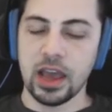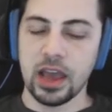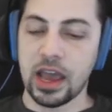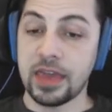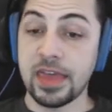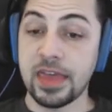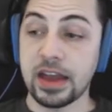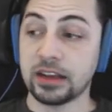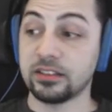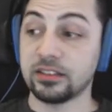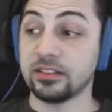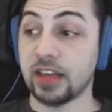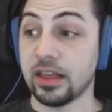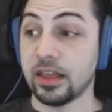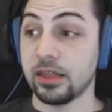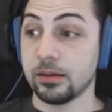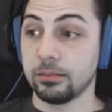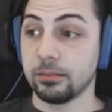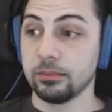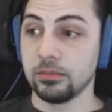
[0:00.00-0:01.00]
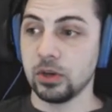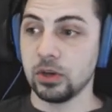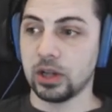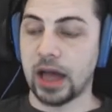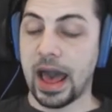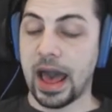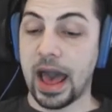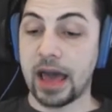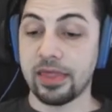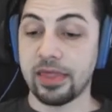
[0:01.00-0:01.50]
and then extend them. You'll
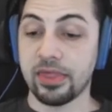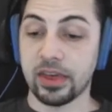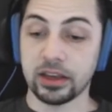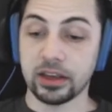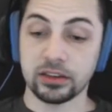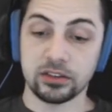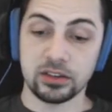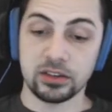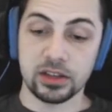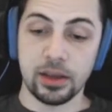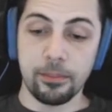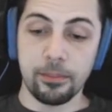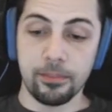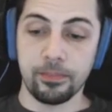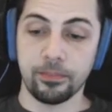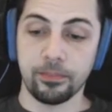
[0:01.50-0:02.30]
add things to them.